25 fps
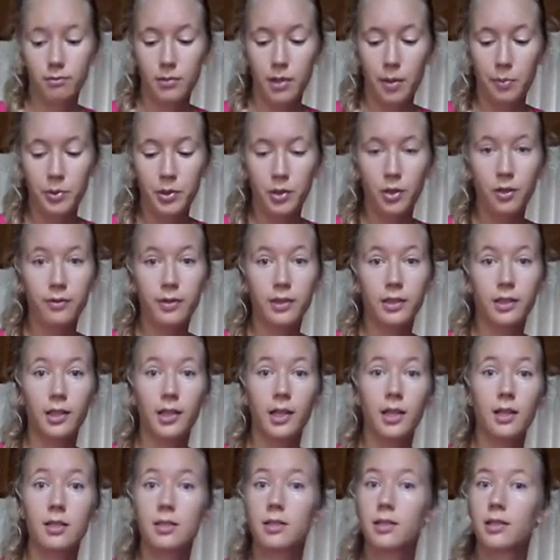observing the
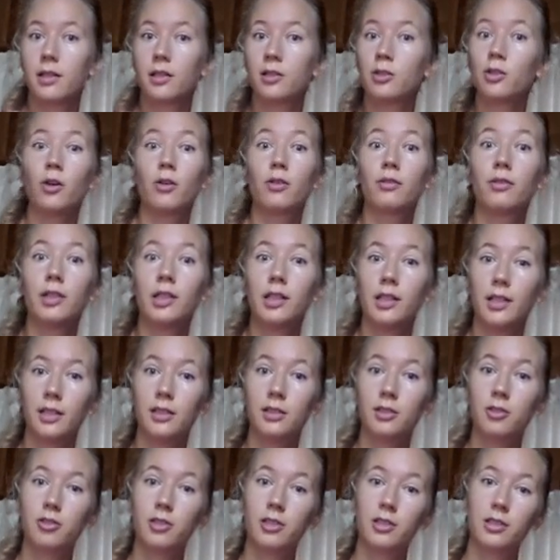kids, they're not really
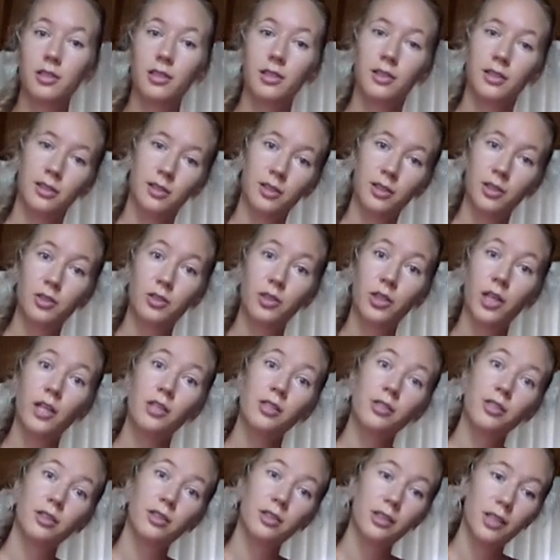interested in the
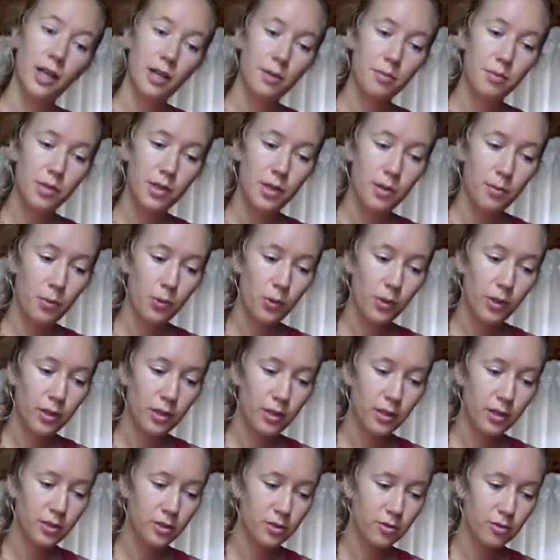educational games. They're more
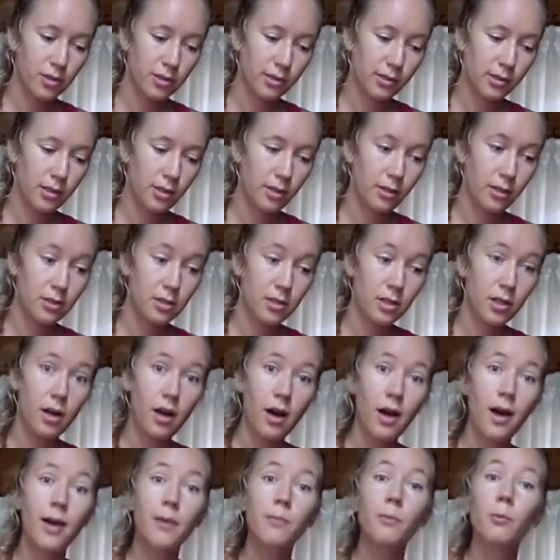interested in the
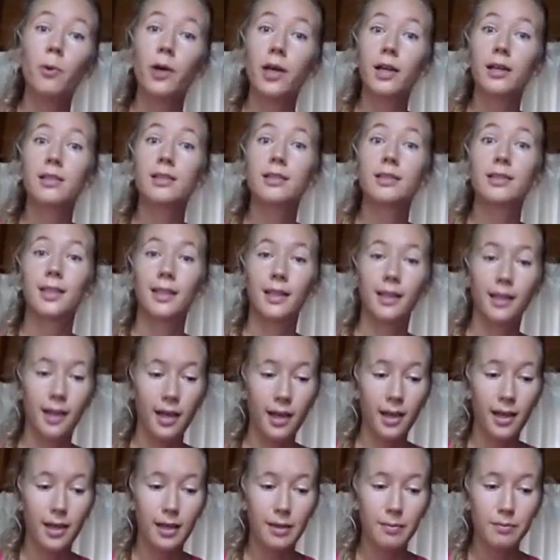time-wasting
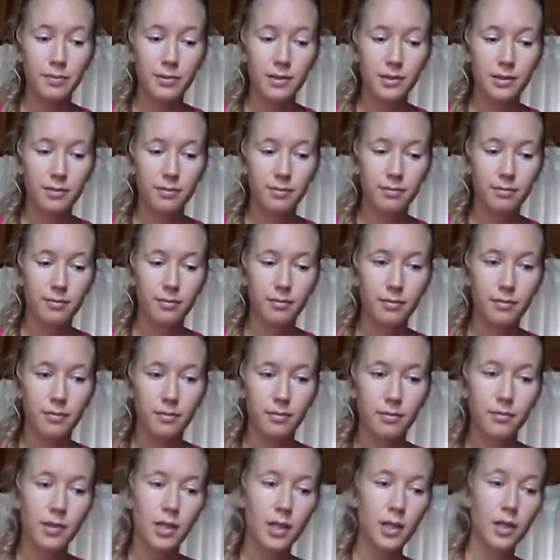games.
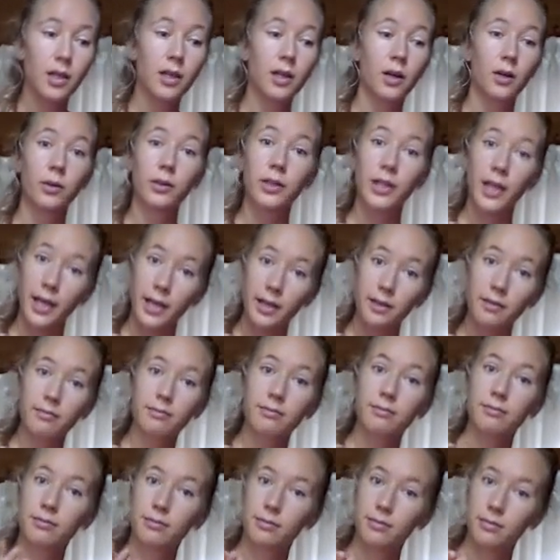Okay,
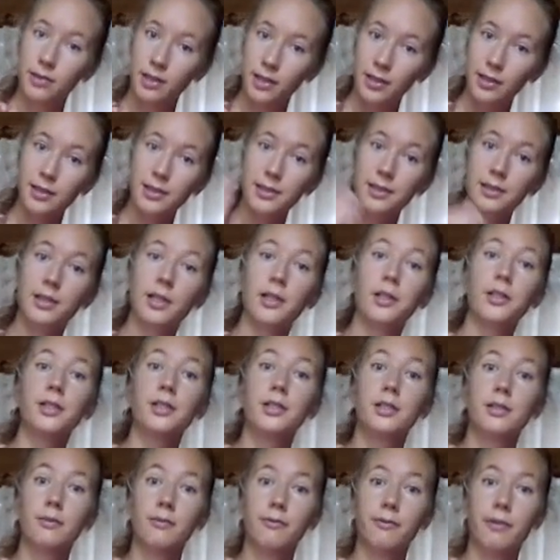yes, there
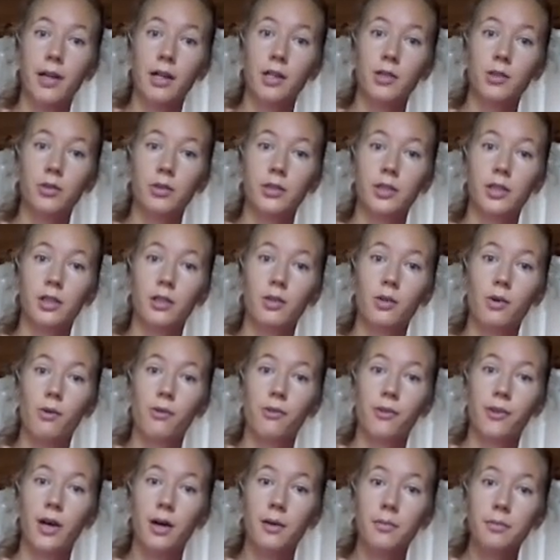is some value in it. Your
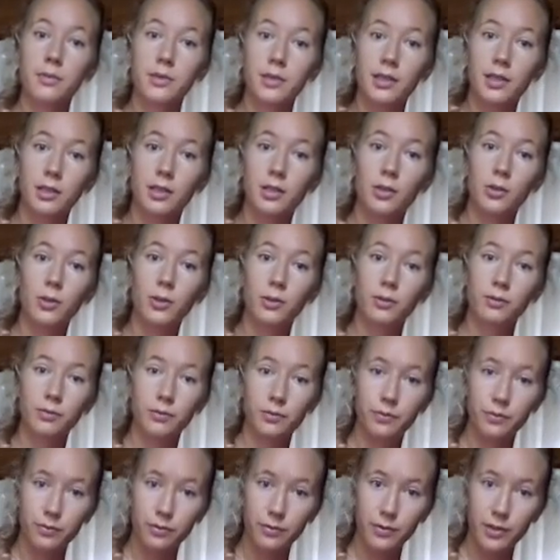thumbs and your
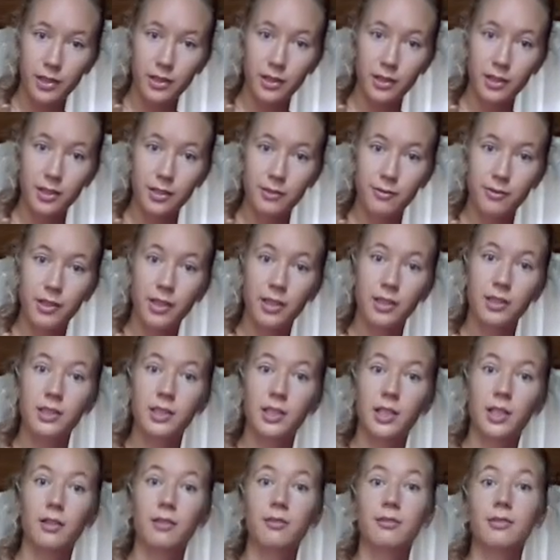index fingers
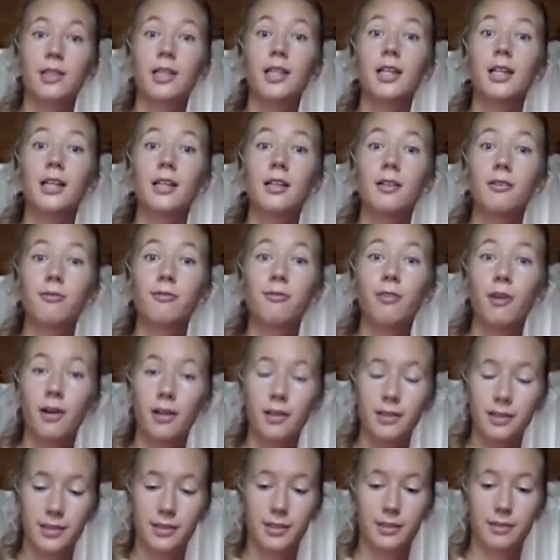get really
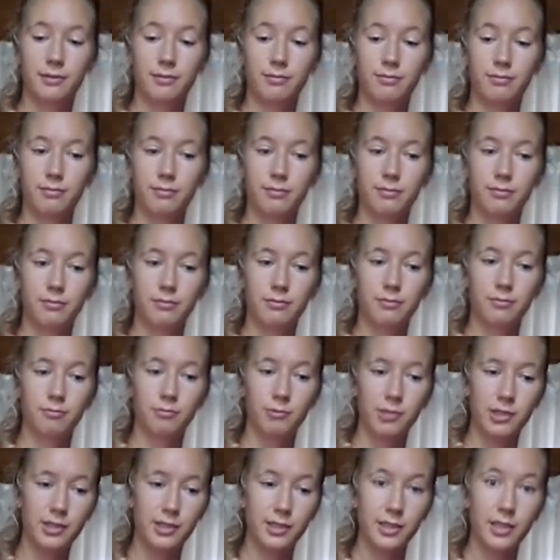fast
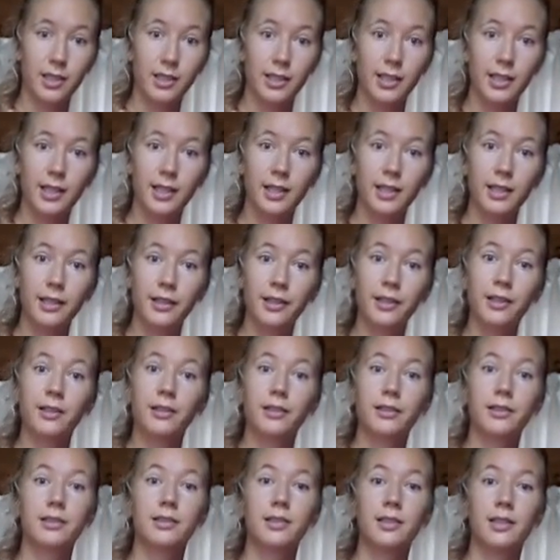with clicking here
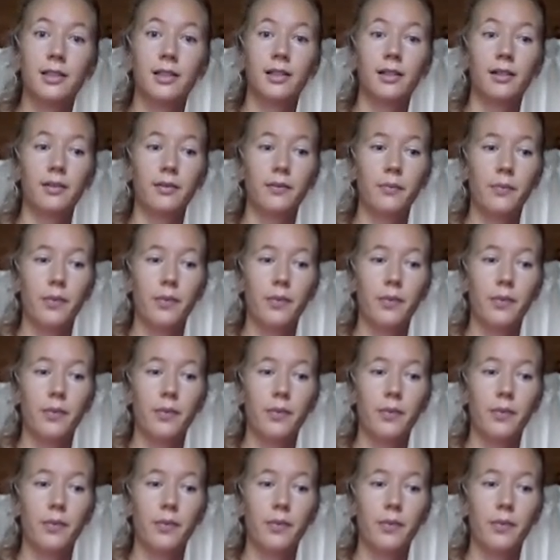and there.